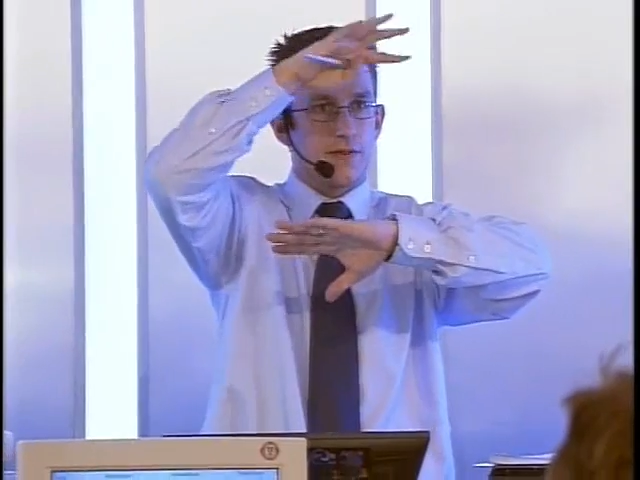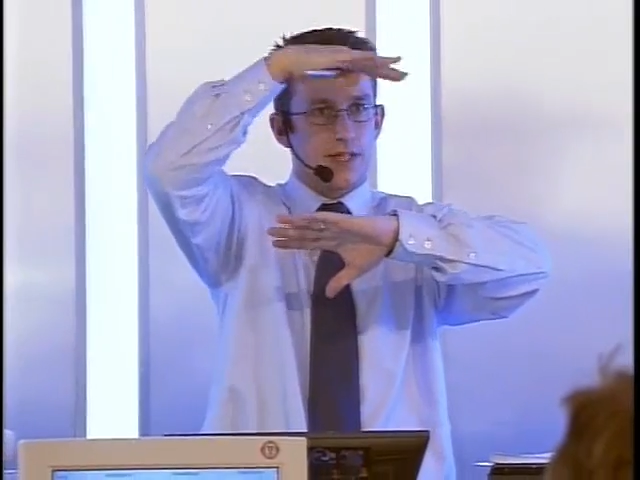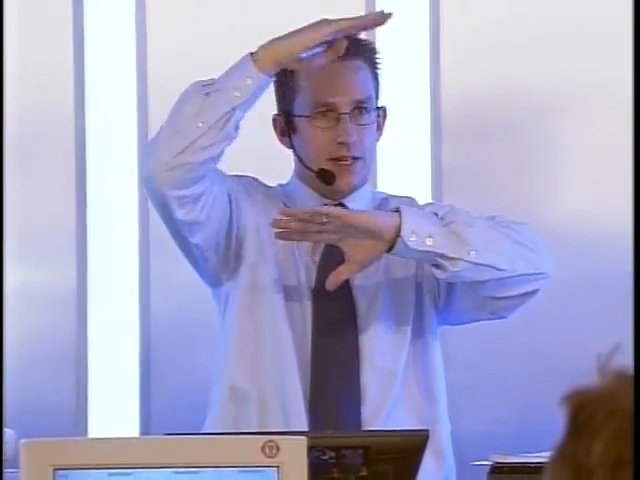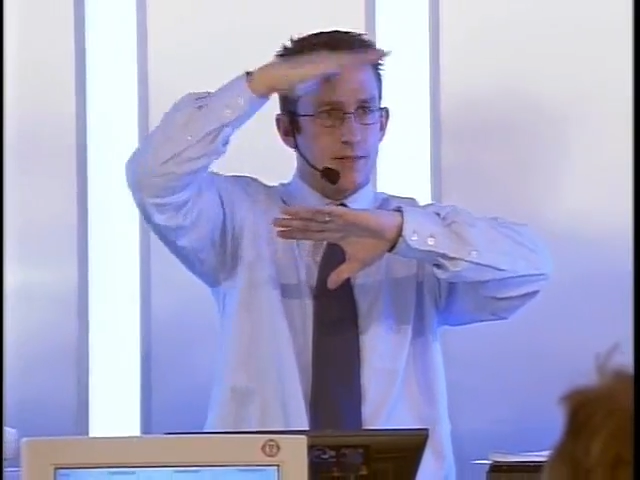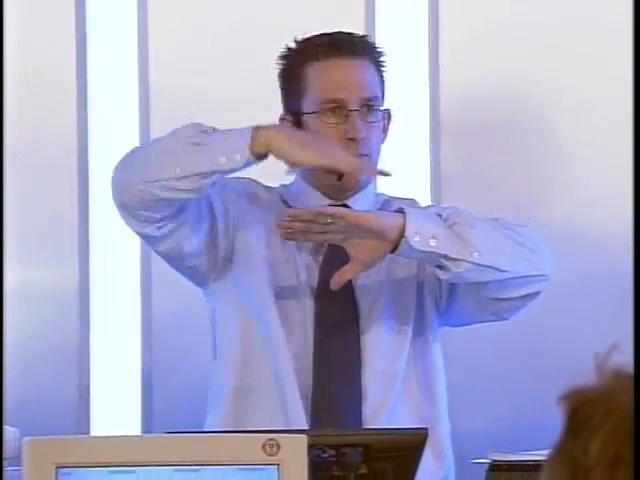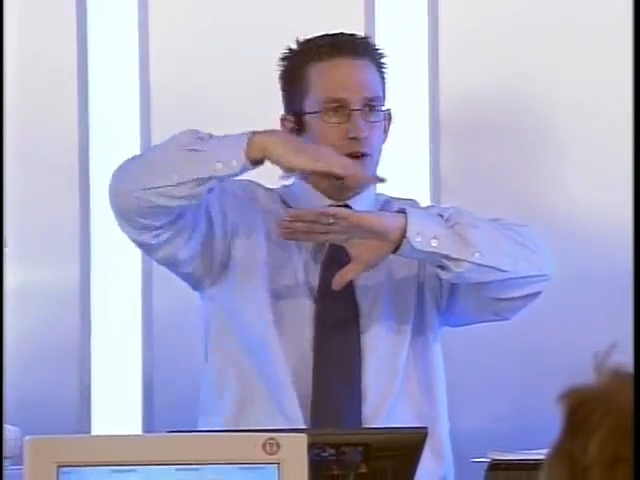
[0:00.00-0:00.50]

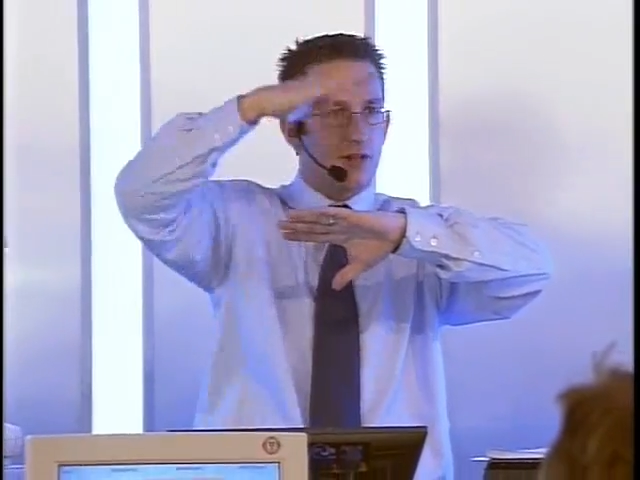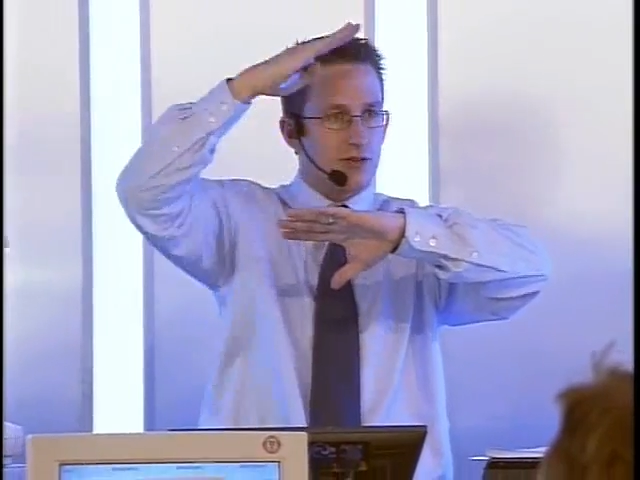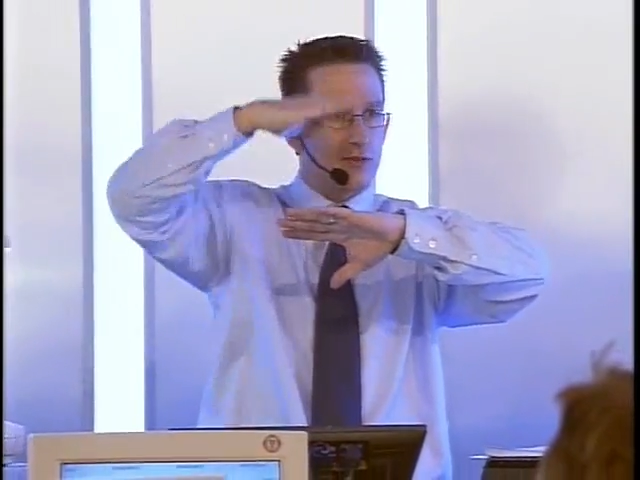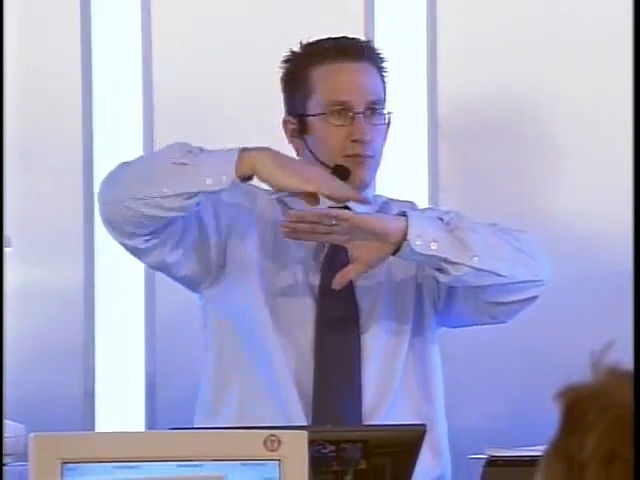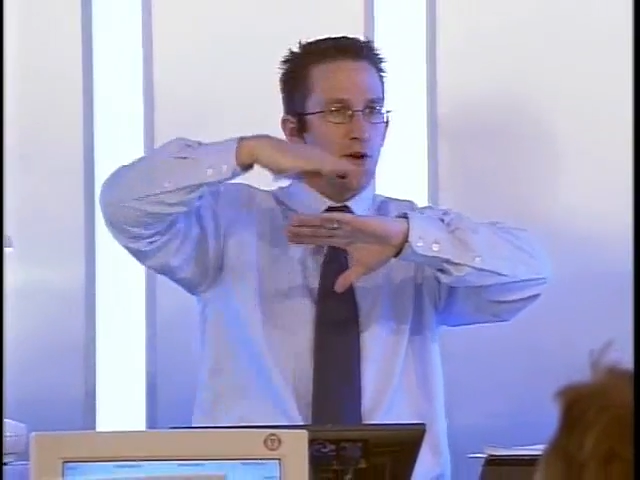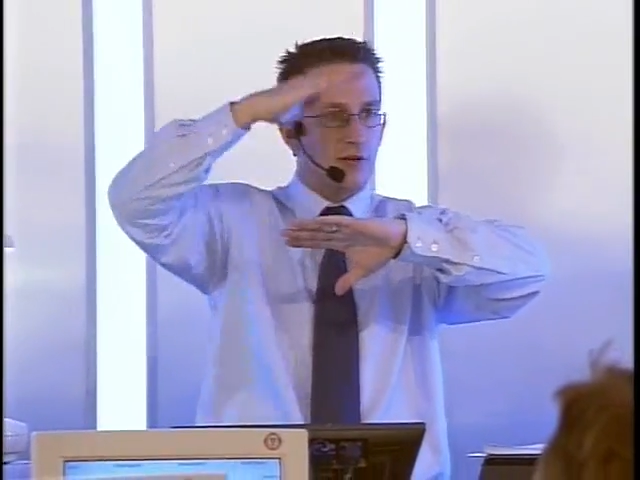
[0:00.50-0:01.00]
Obviously, the
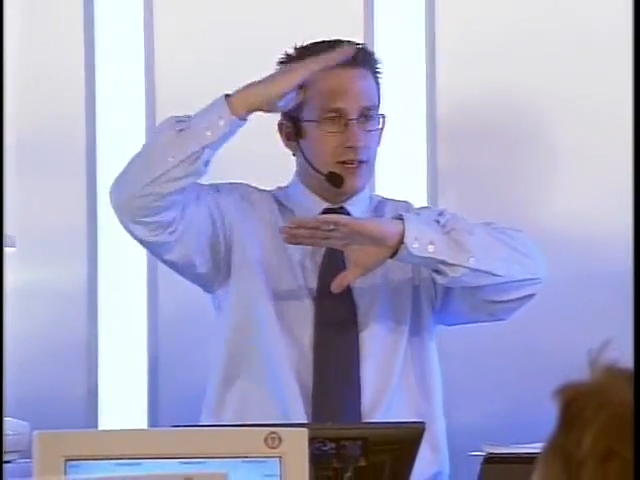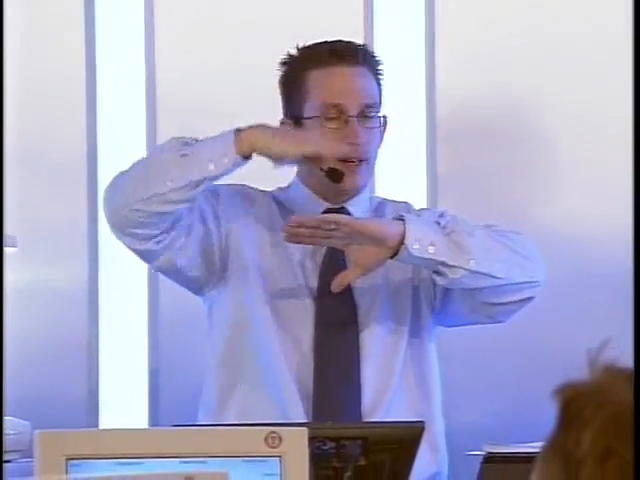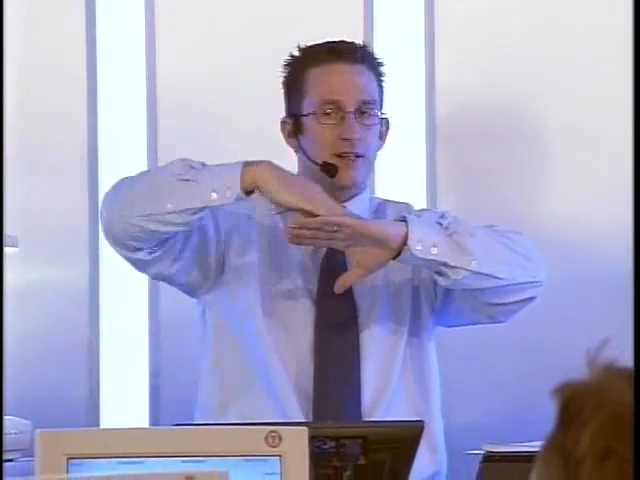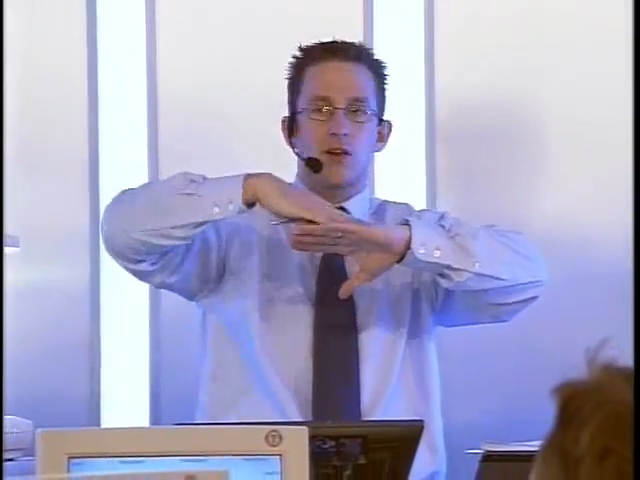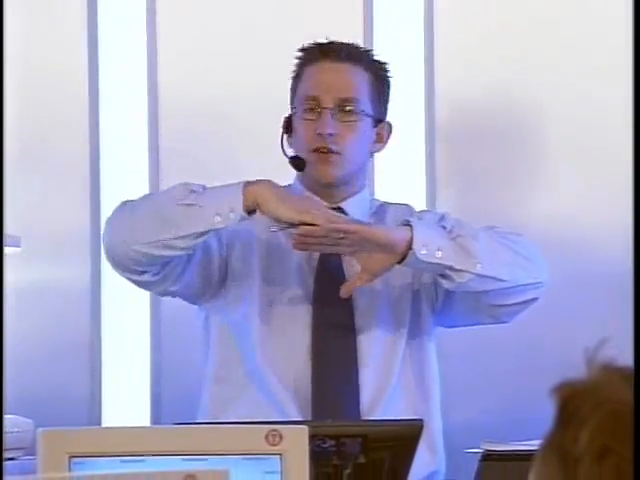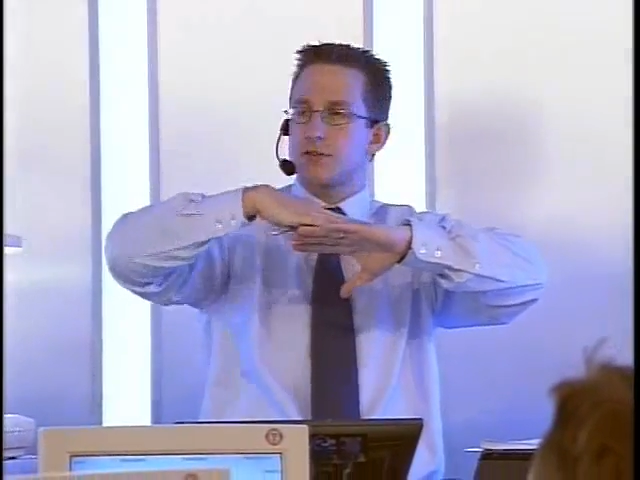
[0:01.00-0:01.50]
monitor is broken
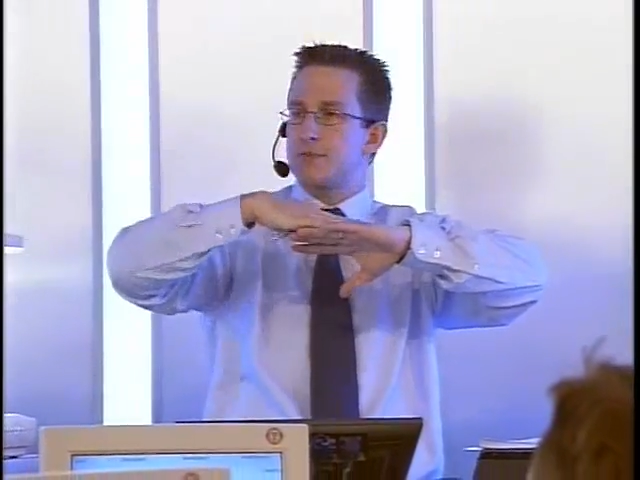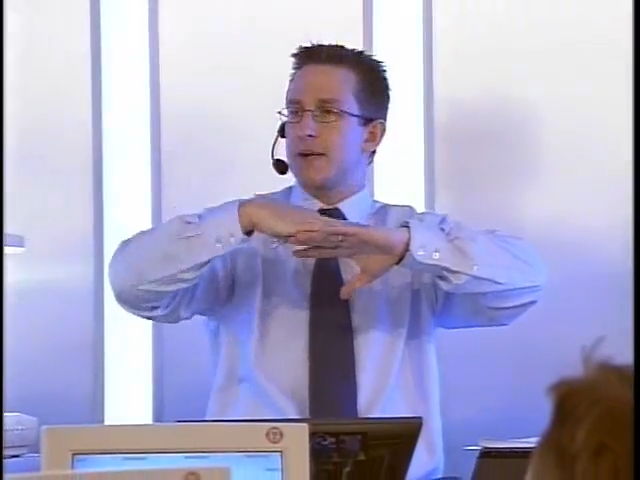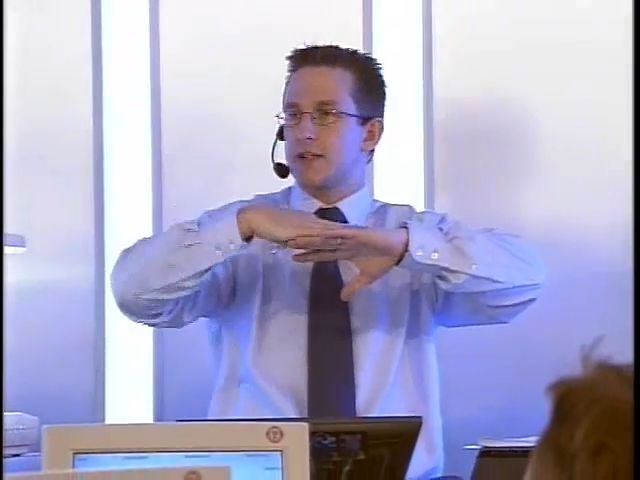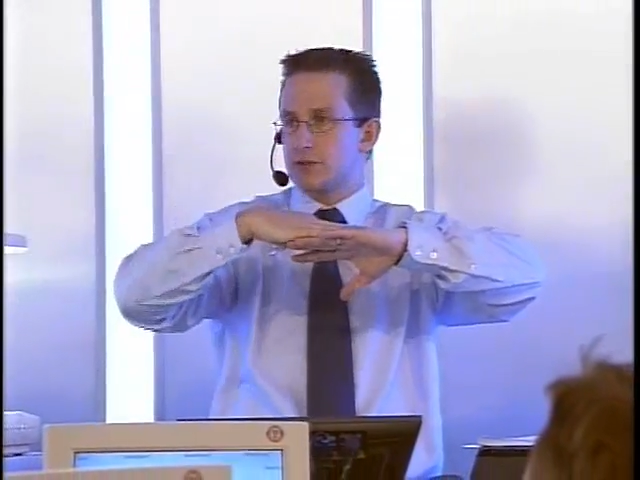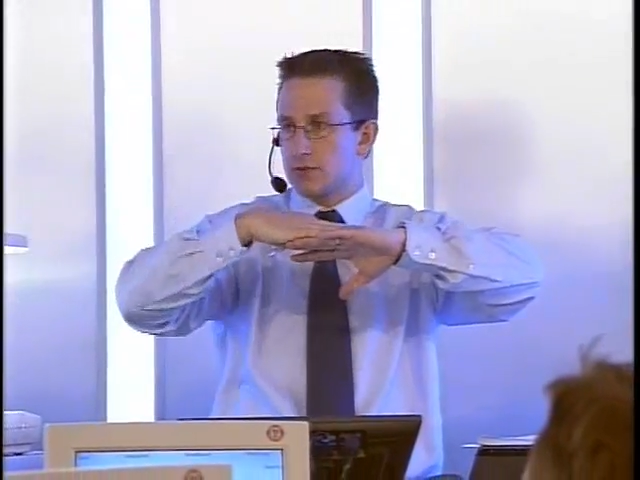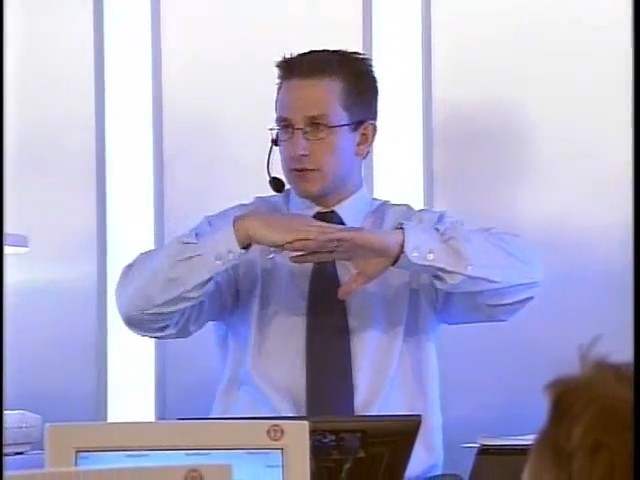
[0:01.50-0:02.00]
down into lots of
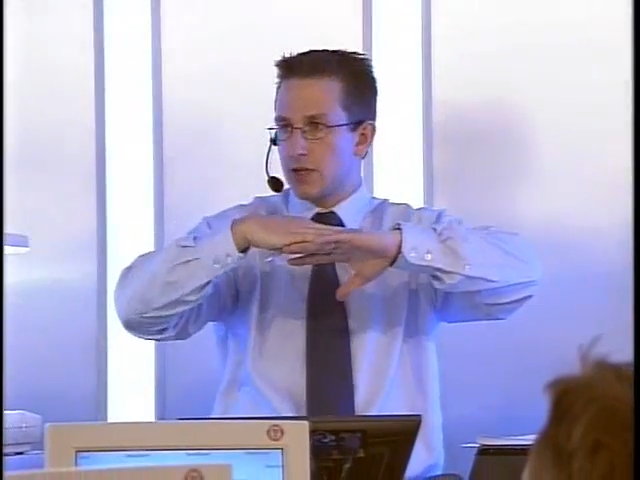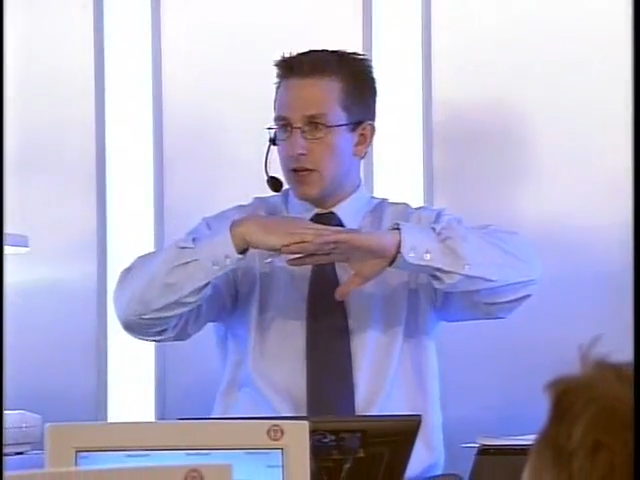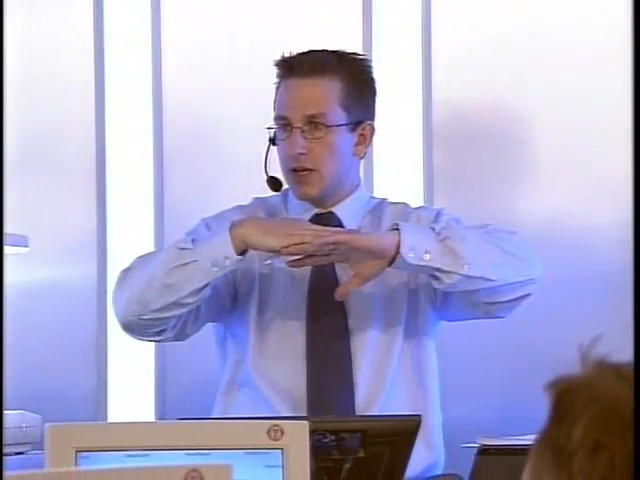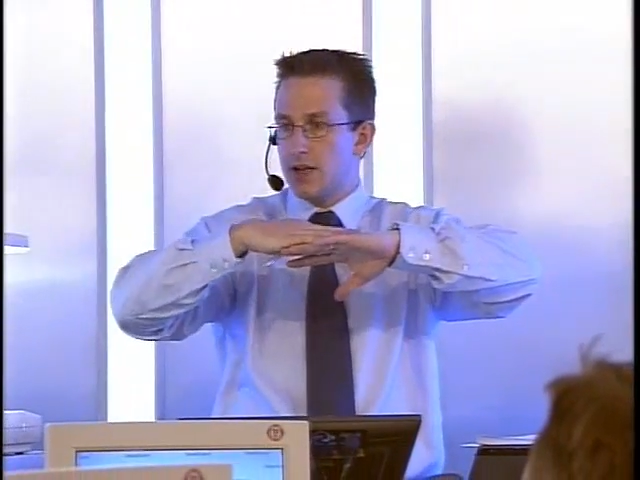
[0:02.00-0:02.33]
pixels.